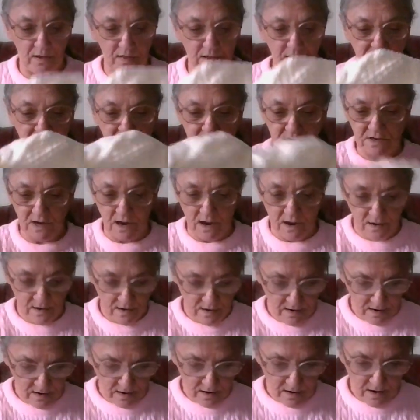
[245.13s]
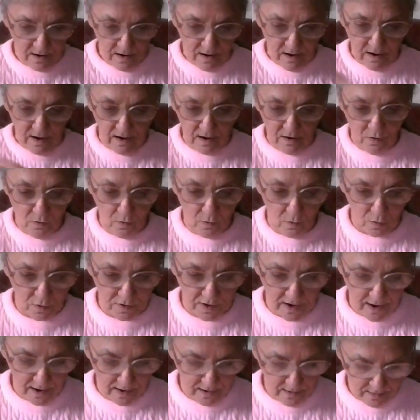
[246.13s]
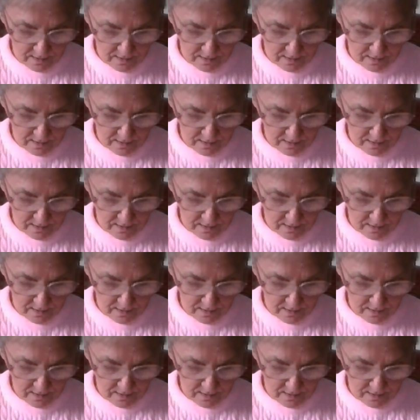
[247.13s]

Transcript: This is a in order.